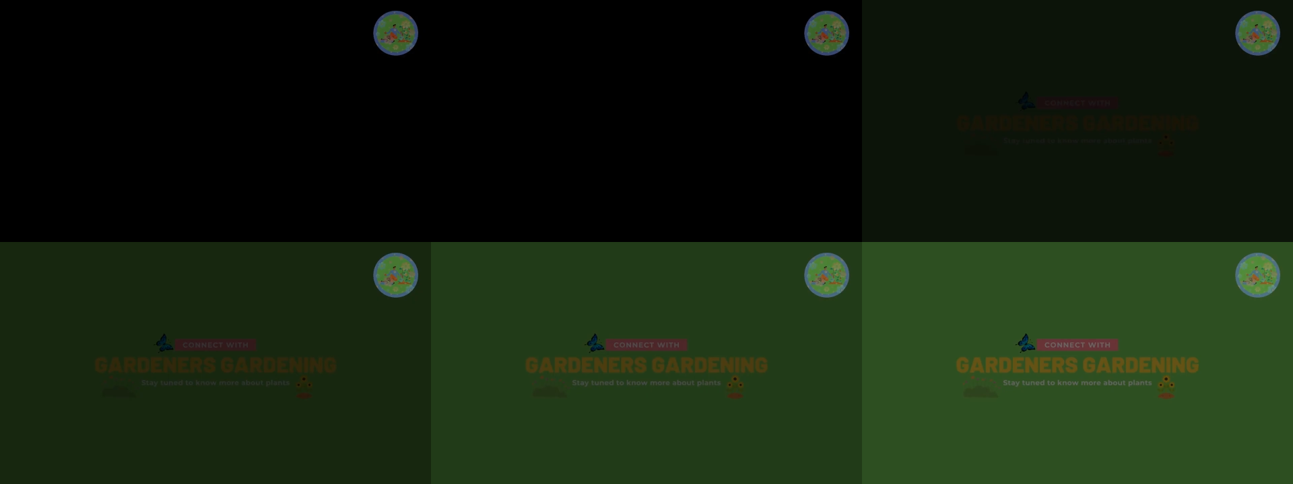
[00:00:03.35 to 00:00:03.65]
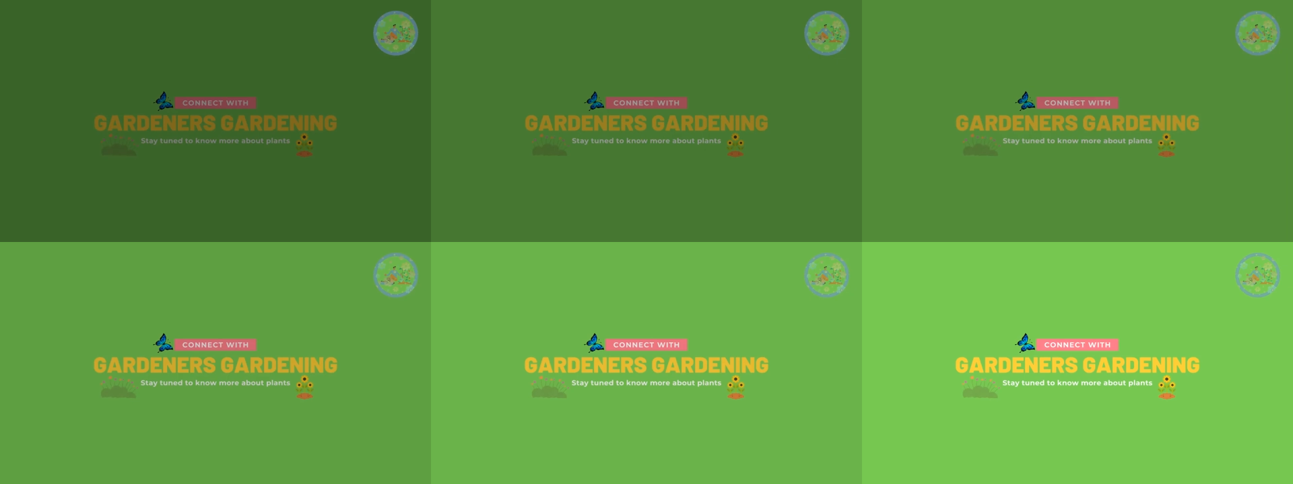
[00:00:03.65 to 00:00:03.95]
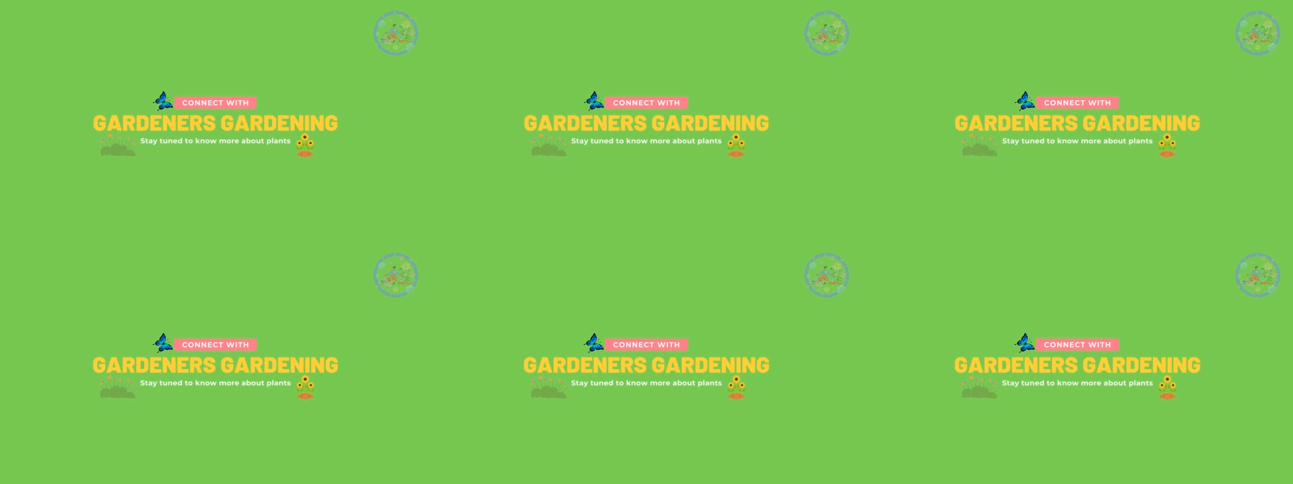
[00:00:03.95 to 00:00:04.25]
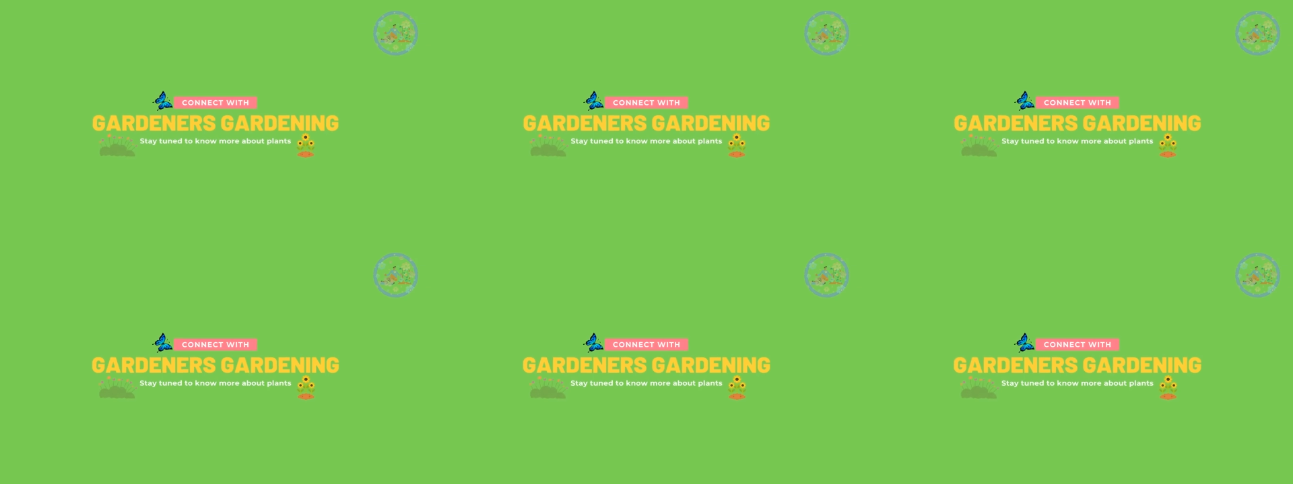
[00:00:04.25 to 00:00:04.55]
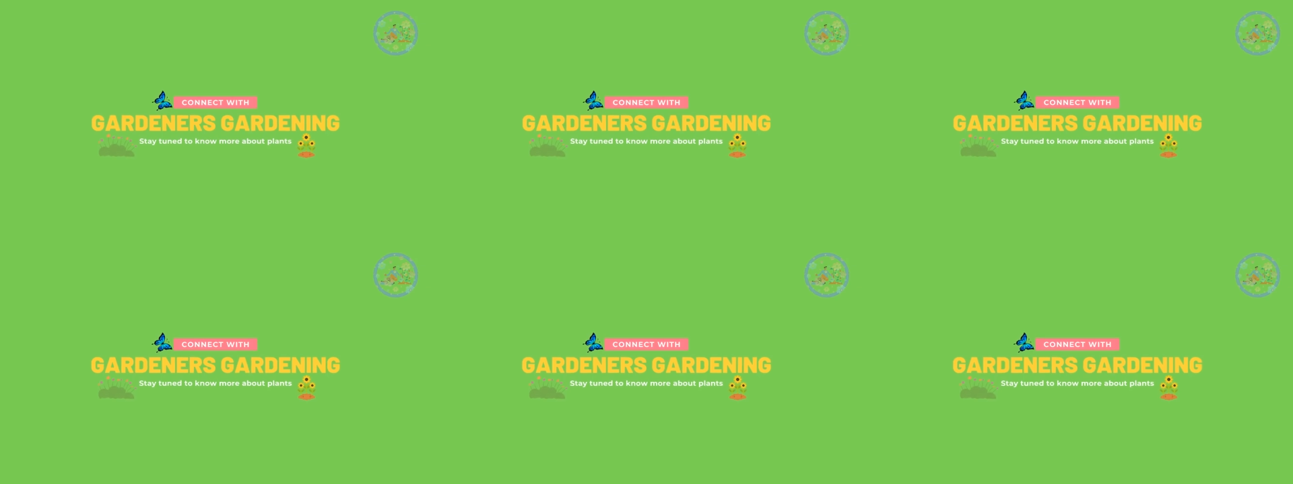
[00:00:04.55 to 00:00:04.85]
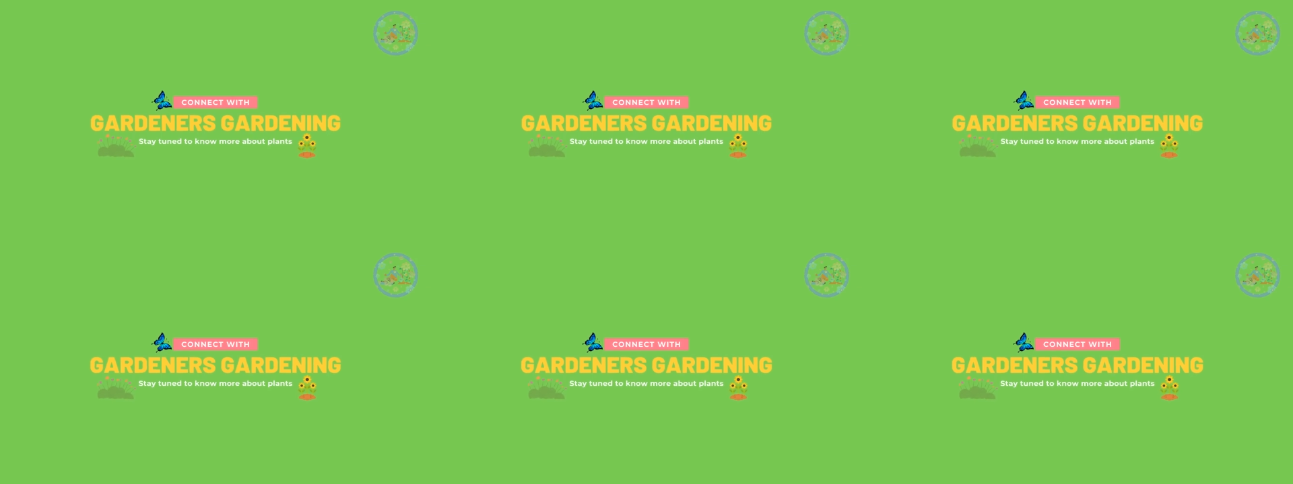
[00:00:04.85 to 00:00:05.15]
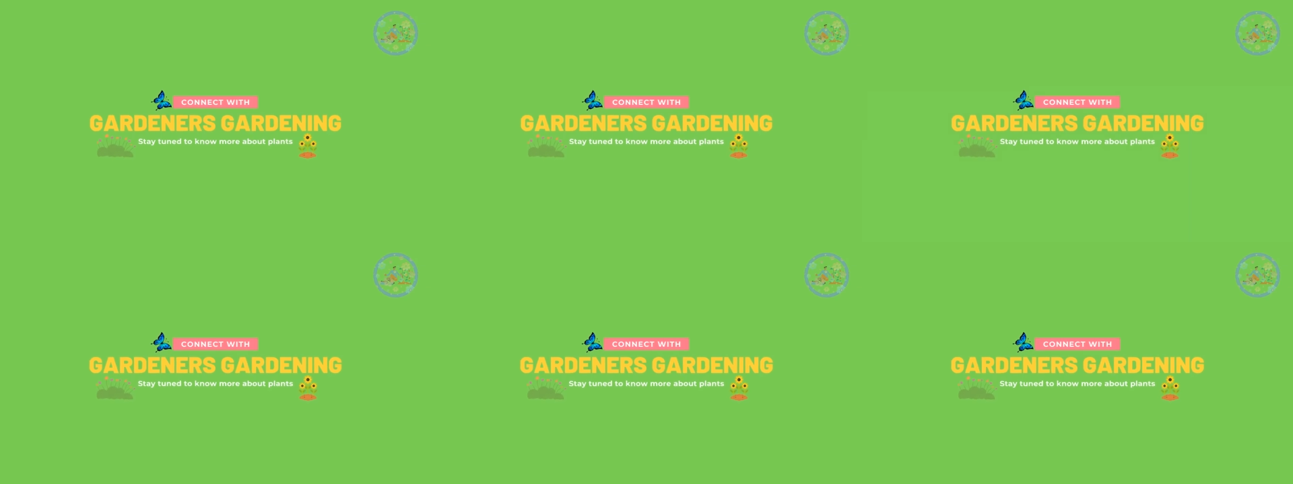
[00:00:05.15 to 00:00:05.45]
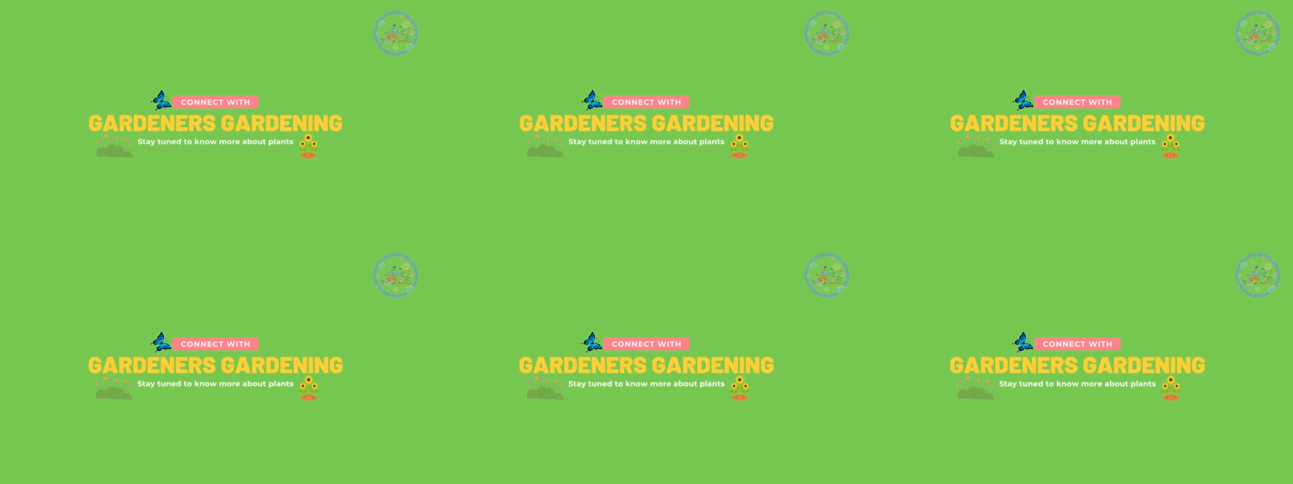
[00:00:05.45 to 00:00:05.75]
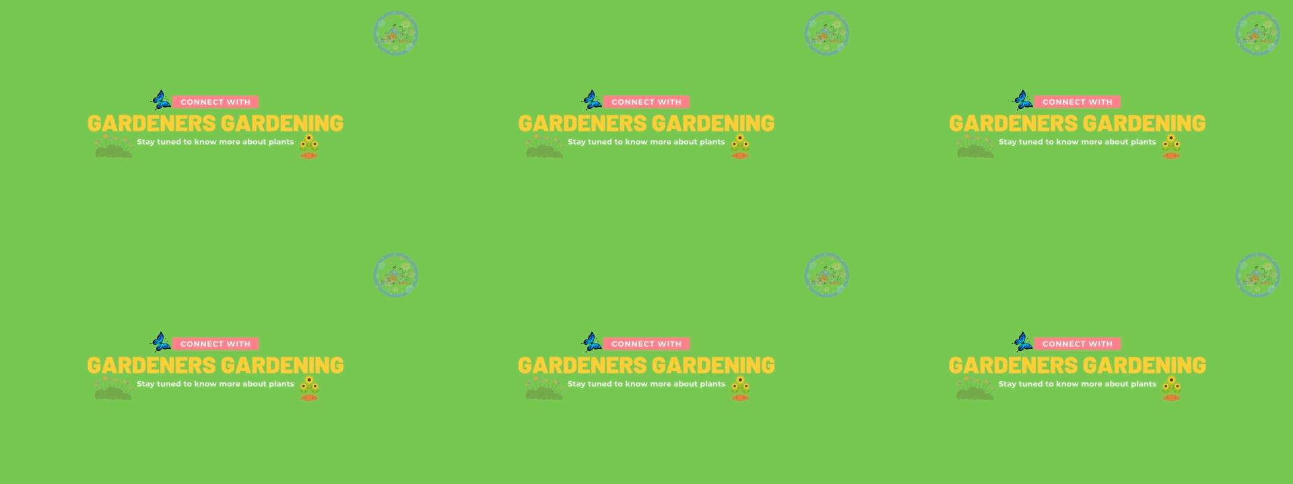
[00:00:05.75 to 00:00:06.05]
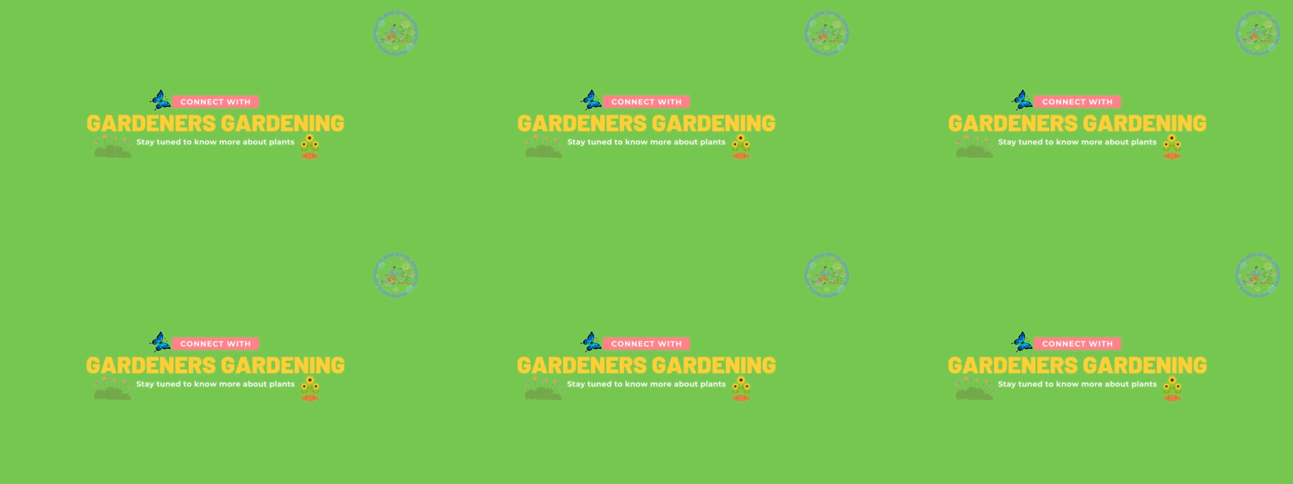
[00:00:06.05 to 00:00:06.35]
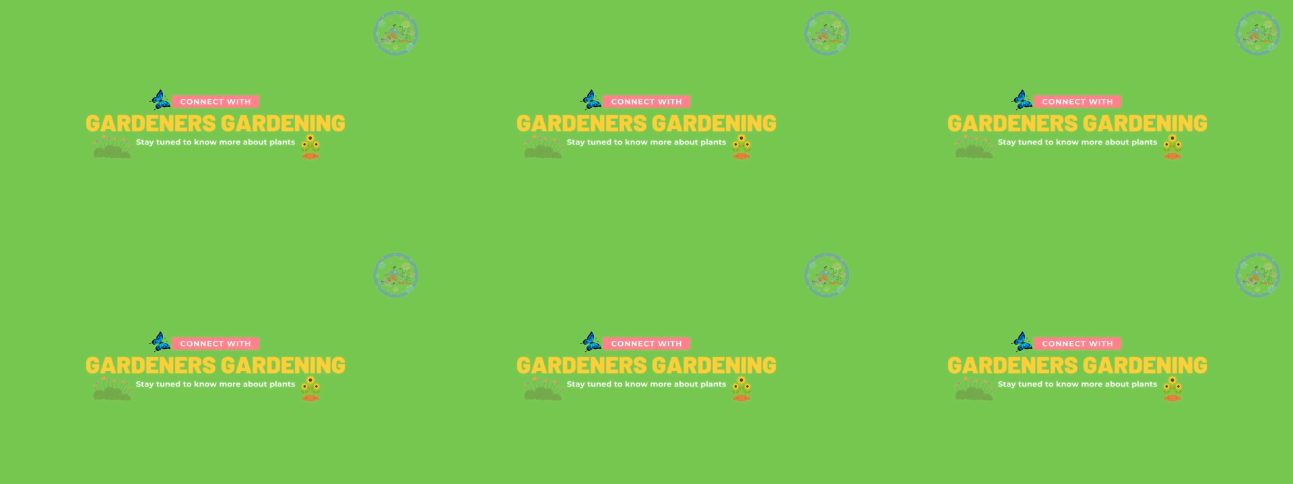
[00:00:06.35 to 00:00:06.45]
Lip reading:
[unreadable: no face in view]